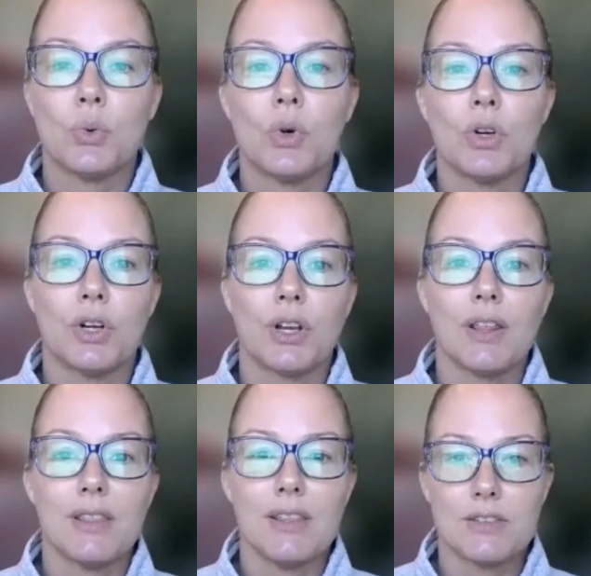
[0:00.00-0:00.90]

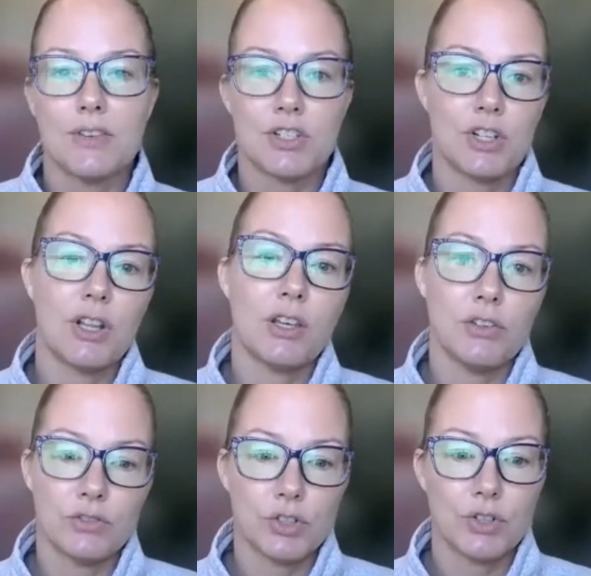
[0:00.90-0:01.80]
toward this vision that
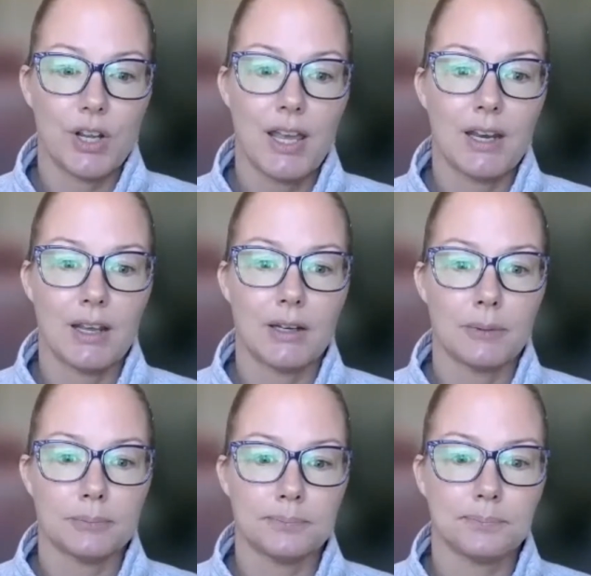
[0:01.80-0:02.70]
you've created.
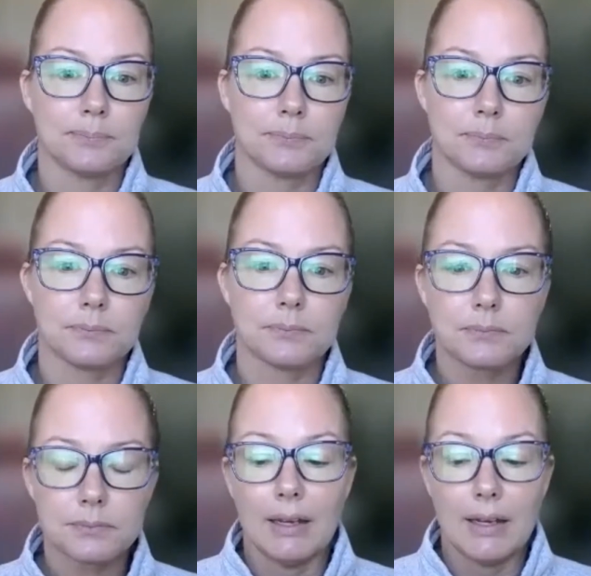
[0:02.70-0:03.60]

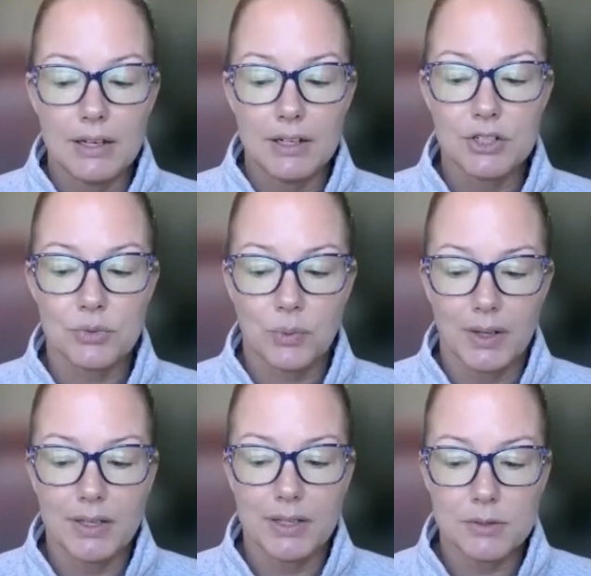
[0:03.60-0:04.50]
And here's
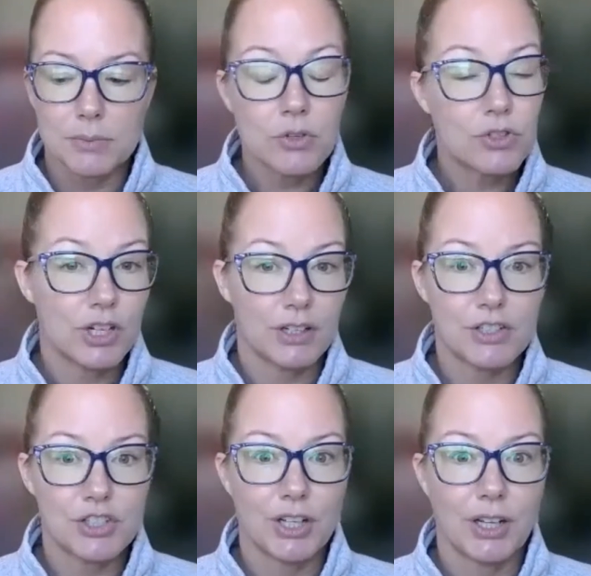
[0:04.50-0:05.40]
what is most
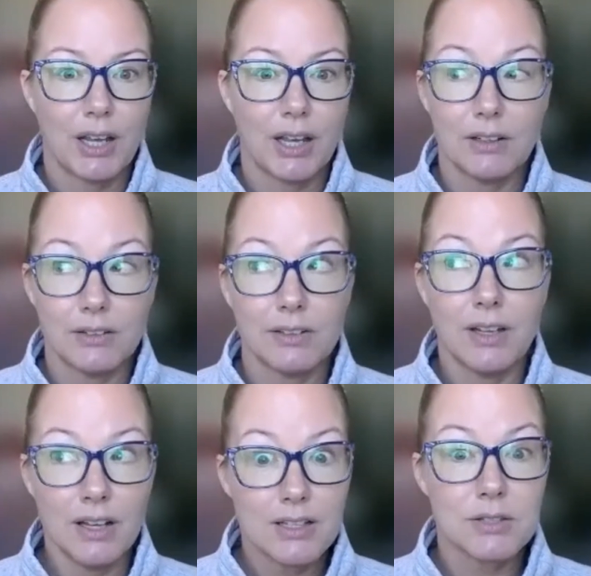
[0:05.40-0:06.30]
challenging and
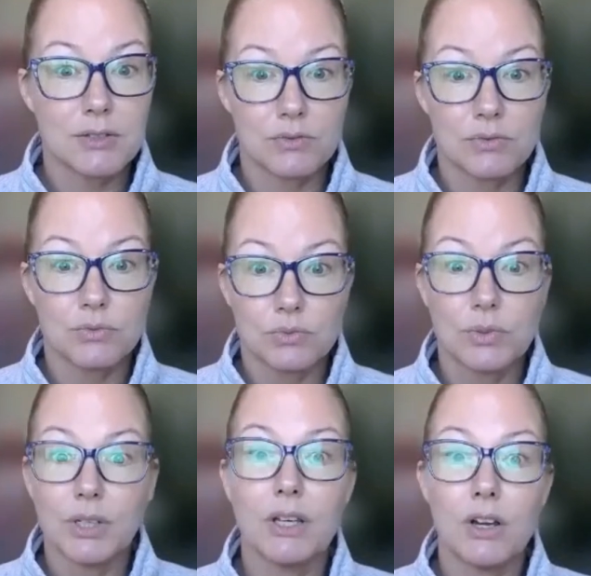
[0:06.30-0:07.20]
gets
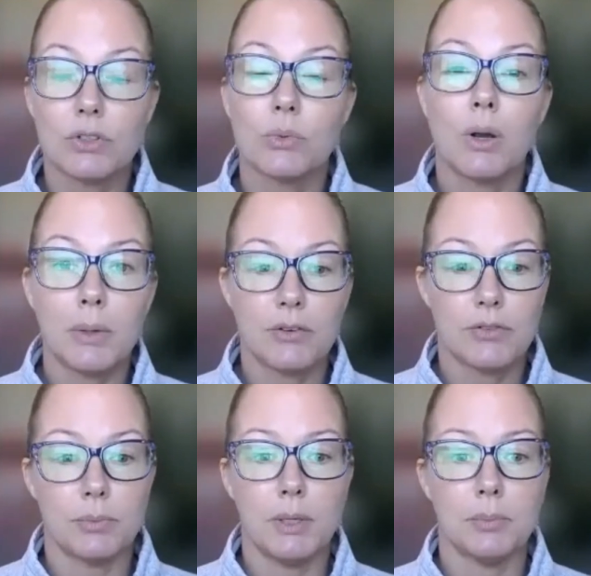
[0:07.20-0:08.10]
really overwhelming
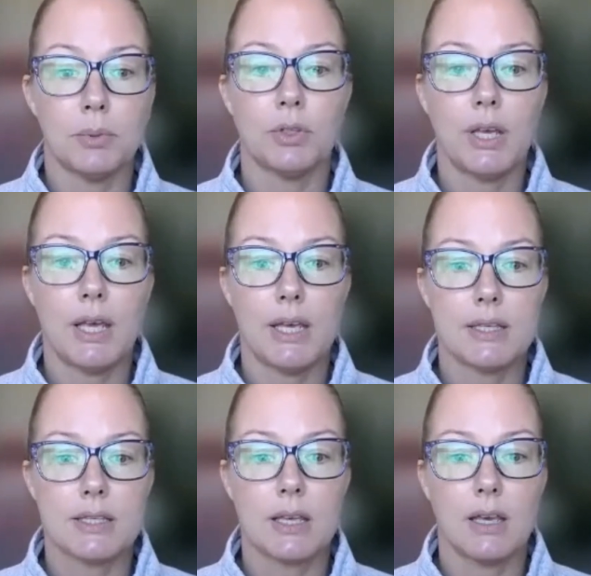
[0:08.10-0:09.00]
for people
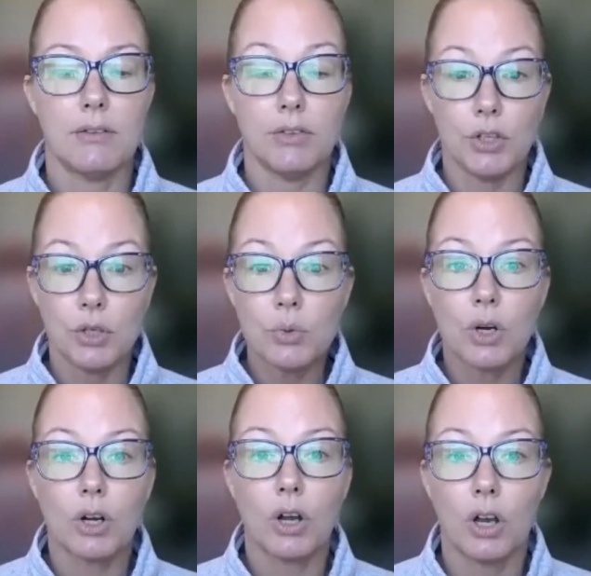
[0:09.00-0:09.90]
is if you
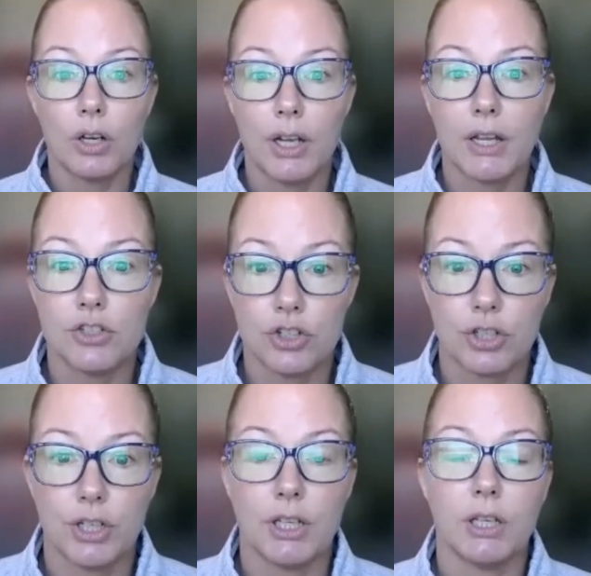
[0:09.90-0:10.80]
are on a
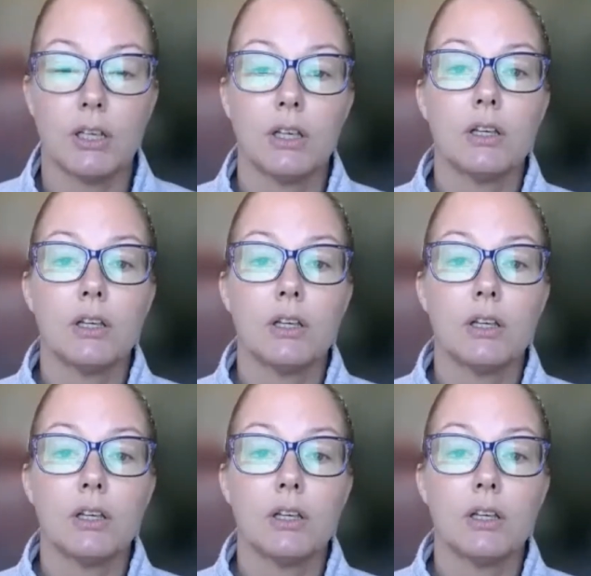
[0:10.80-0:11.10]
journey